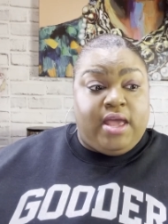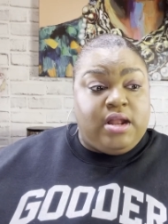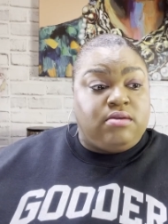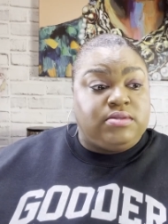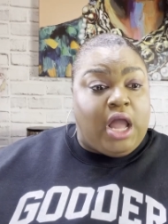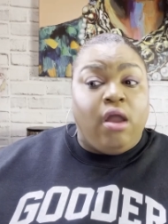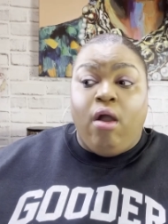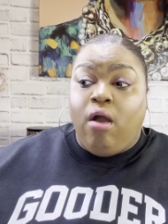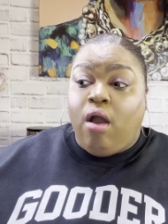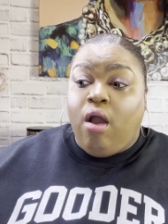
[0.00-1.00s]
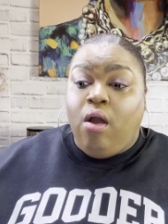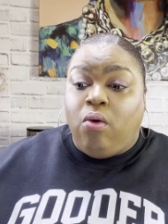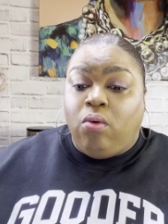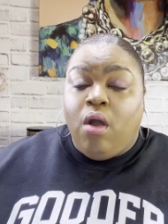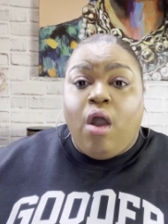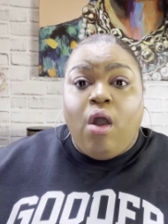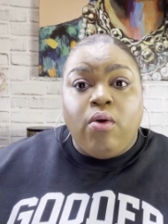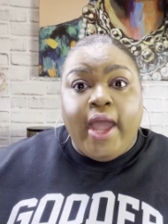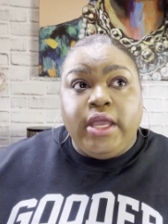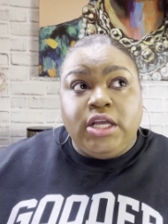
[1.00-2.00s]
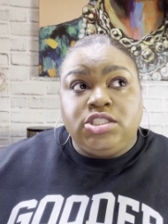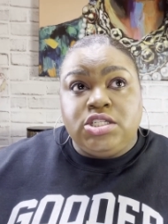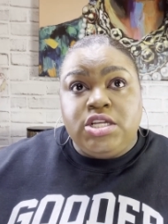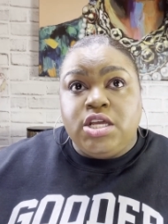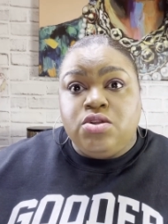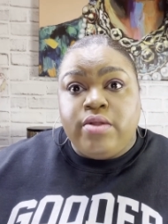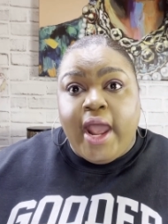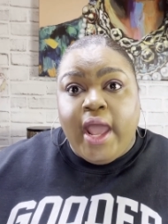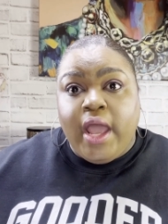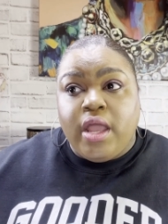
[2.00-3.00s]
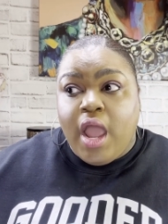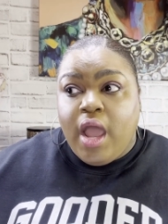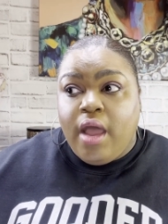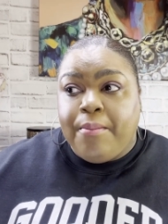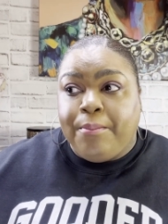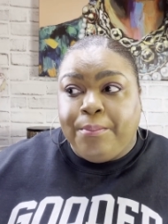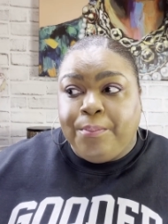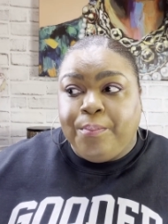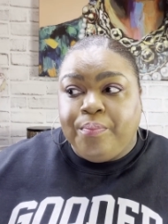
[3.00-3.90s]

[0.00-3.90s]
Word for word: And I was like, oh, okay, yeah, she did do that. Yeah, mm -hmm.